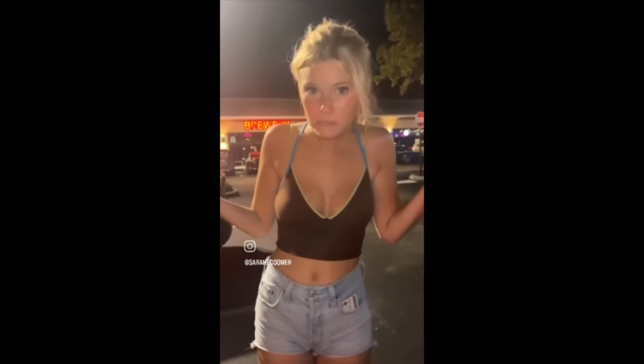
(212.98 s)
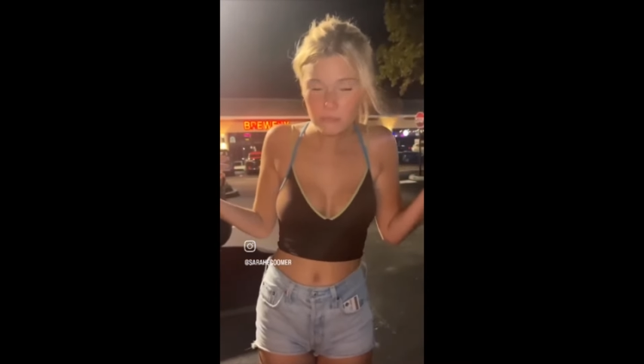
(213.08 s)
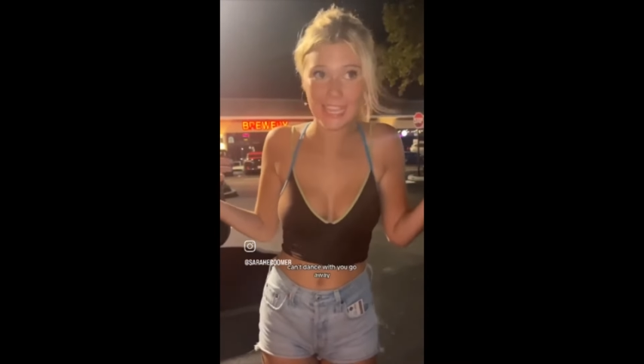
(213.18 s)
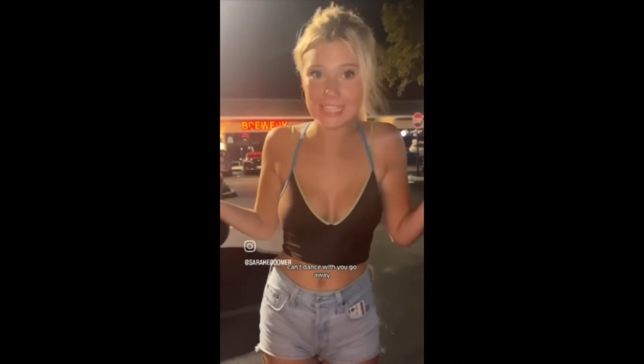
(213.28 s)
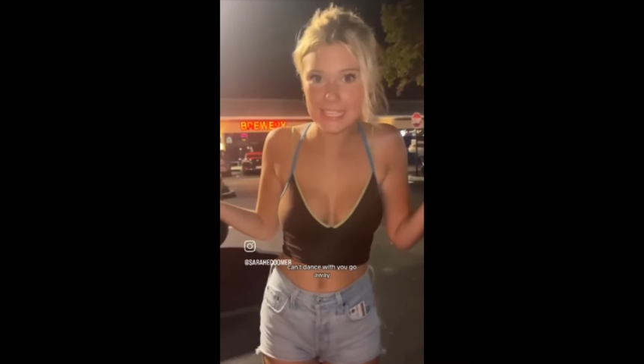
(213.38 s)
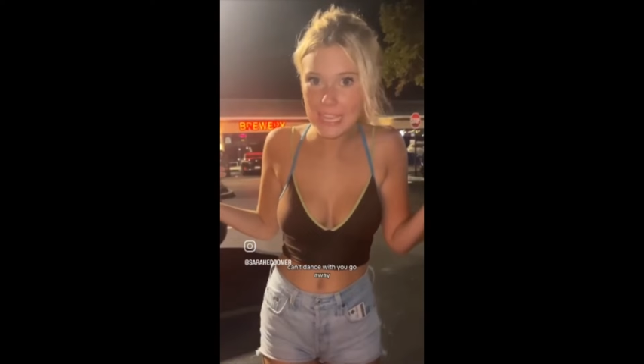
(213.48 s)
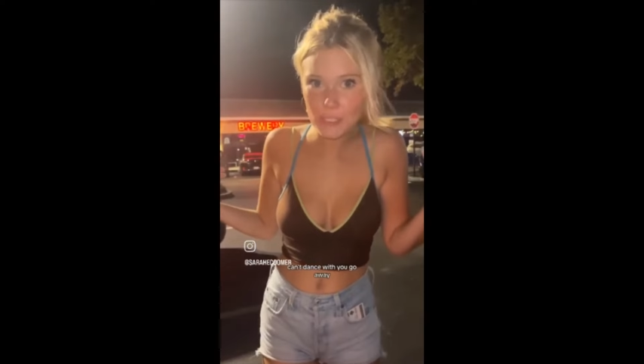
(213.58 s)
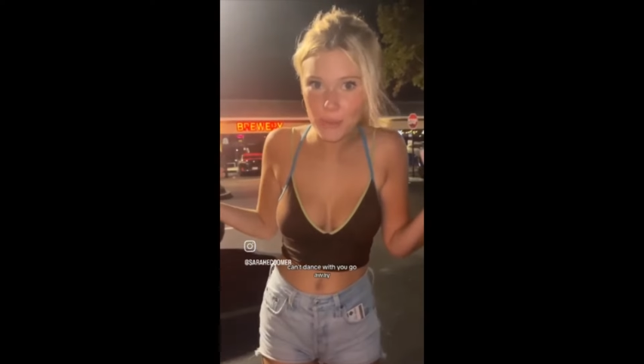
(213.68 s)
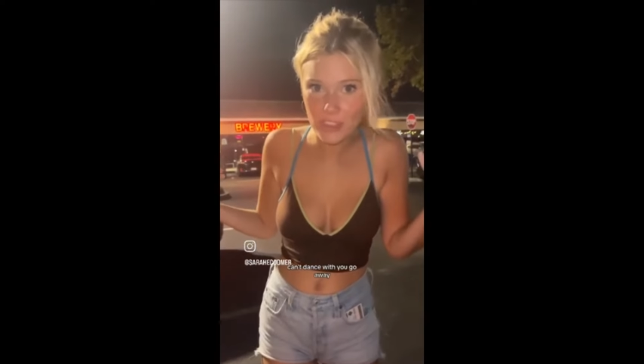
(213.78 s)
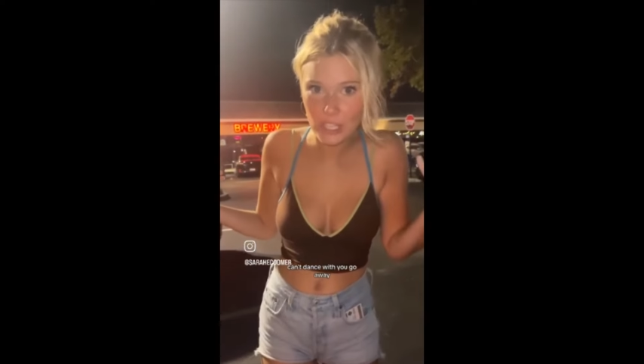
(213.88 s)
Can't dance
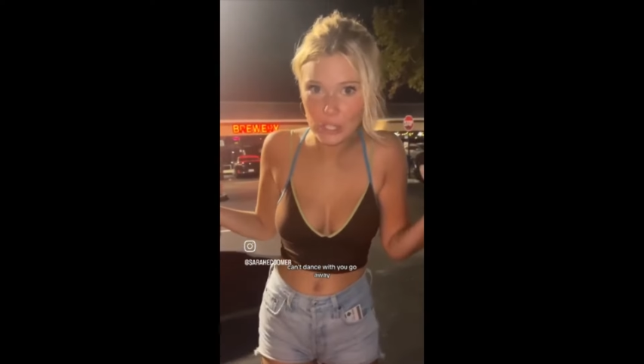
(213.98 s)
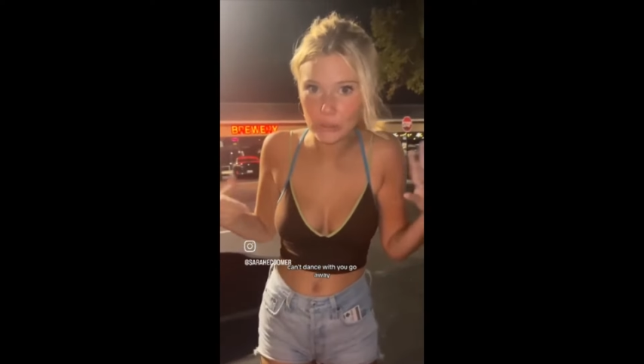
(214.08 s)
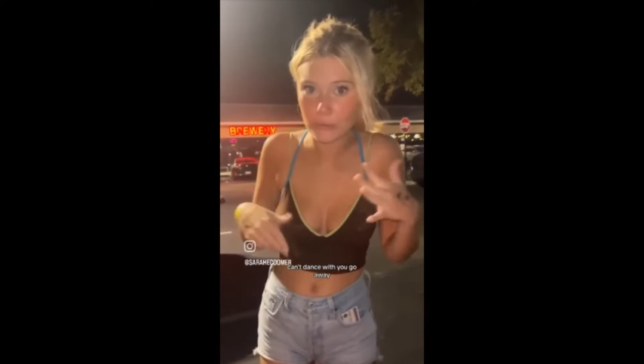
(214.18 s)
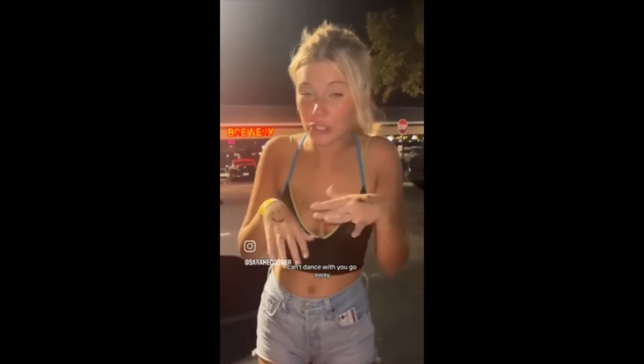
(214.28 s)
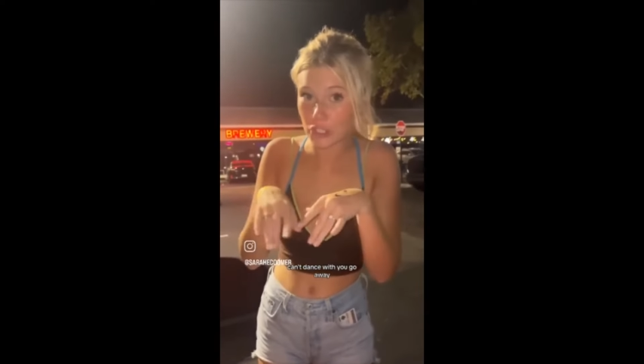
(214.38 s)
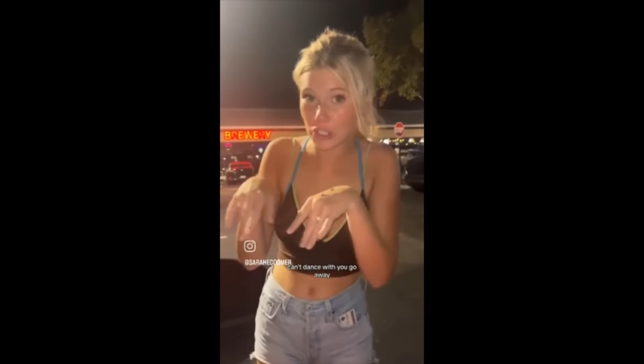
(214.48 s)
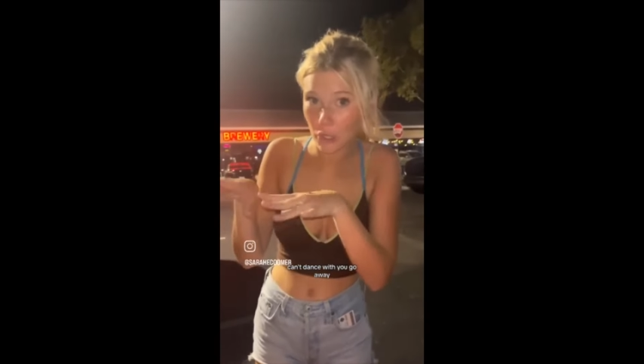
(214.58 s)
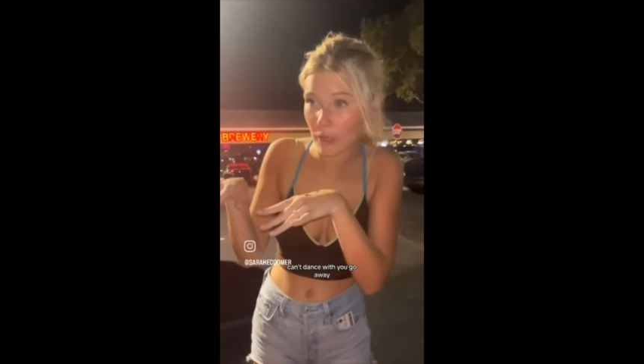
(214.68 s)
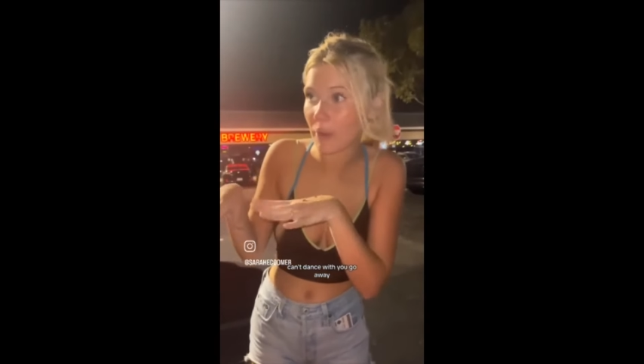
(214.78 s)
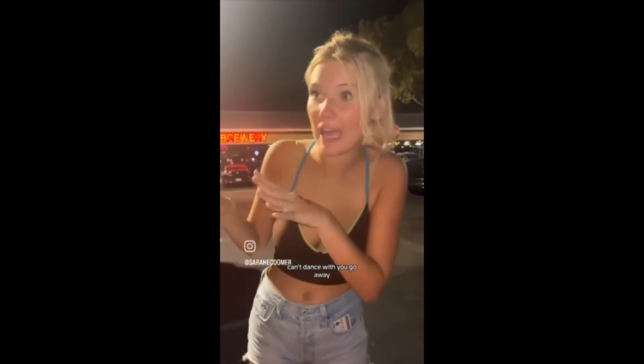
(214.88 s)
with you. Go
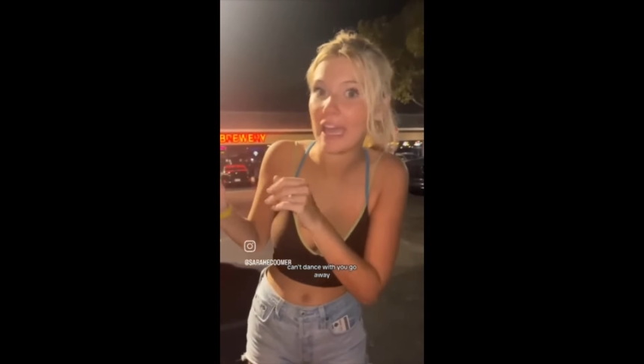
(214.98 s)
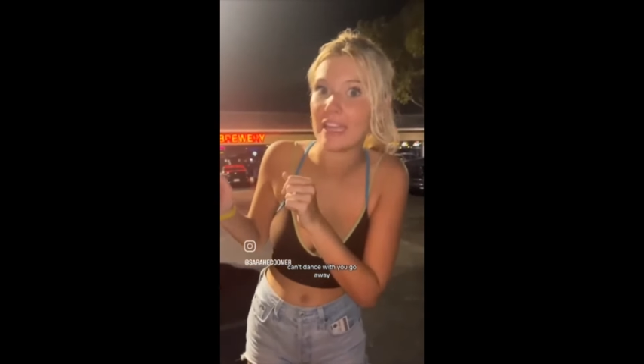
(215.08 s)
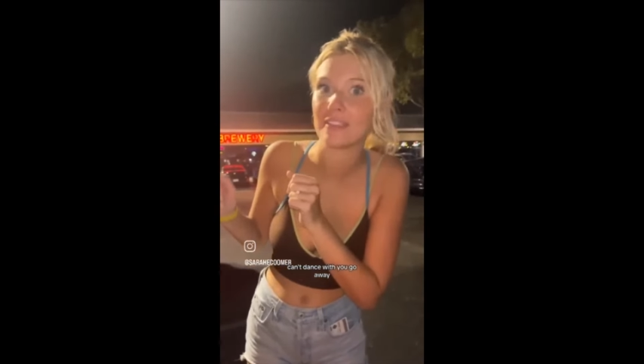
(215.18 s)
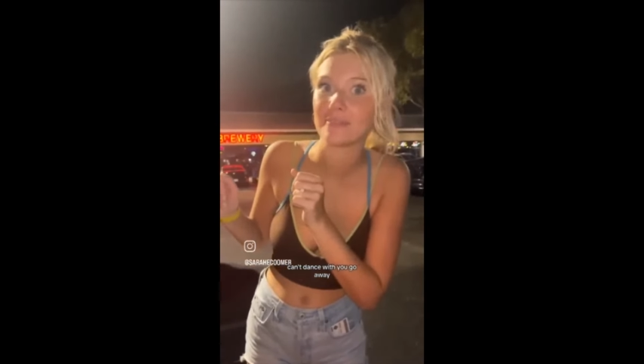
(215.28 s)
away.